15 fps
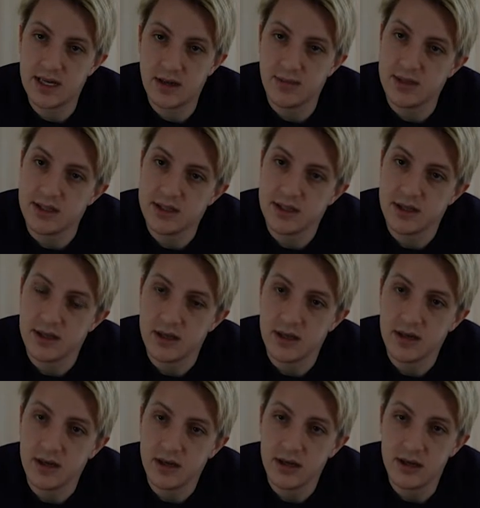happens.
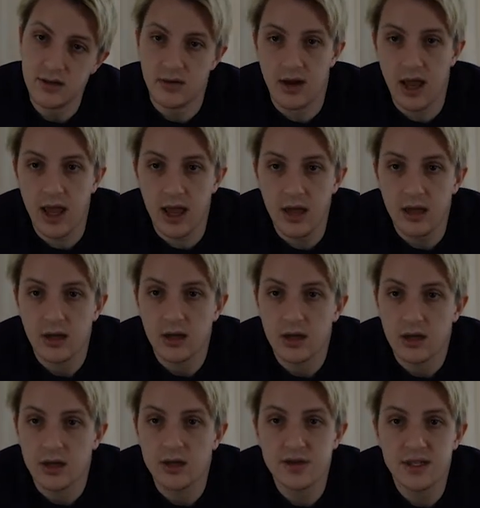Either A,
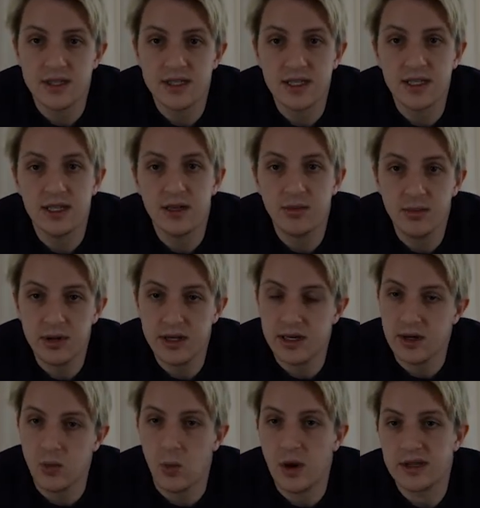you succeed in
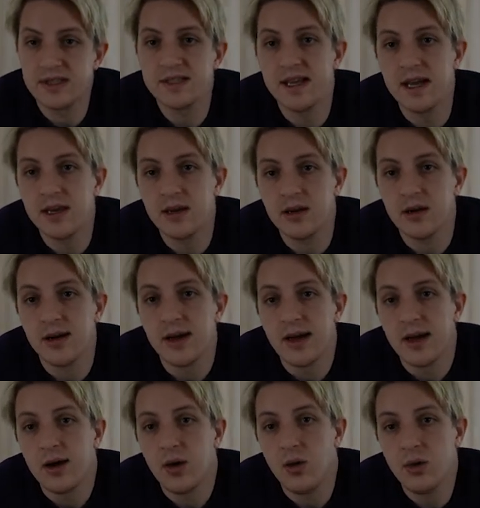completing 1 set,
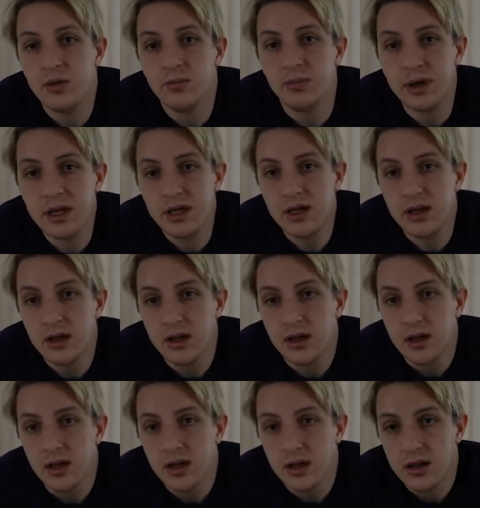or B,
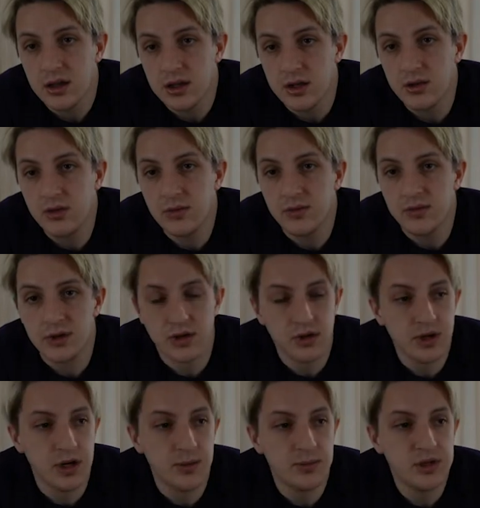you
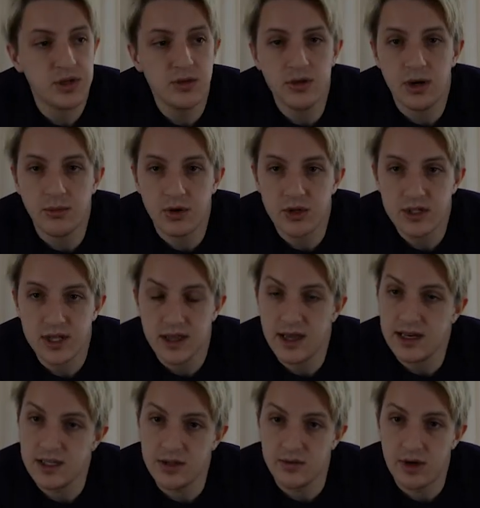turn up 2 numbers
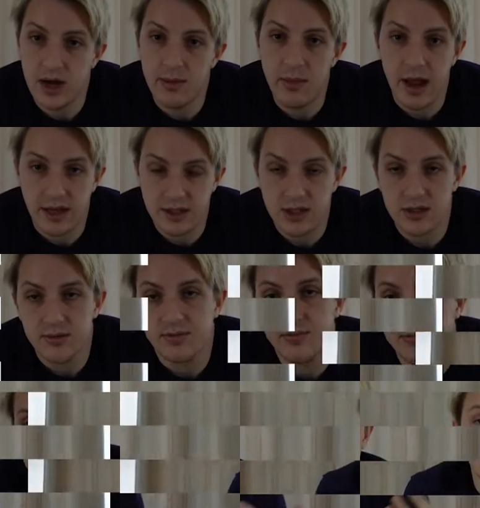that do not match.
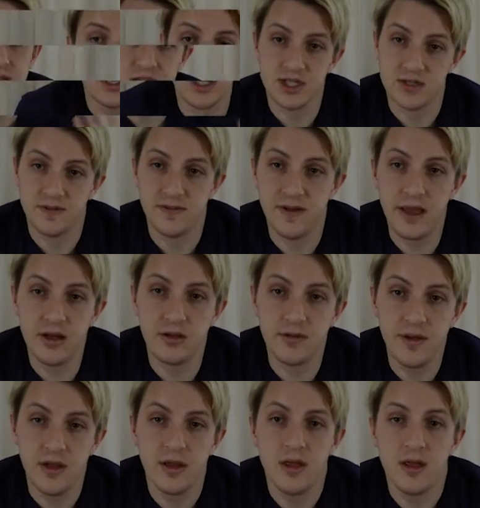If the challenge is failed,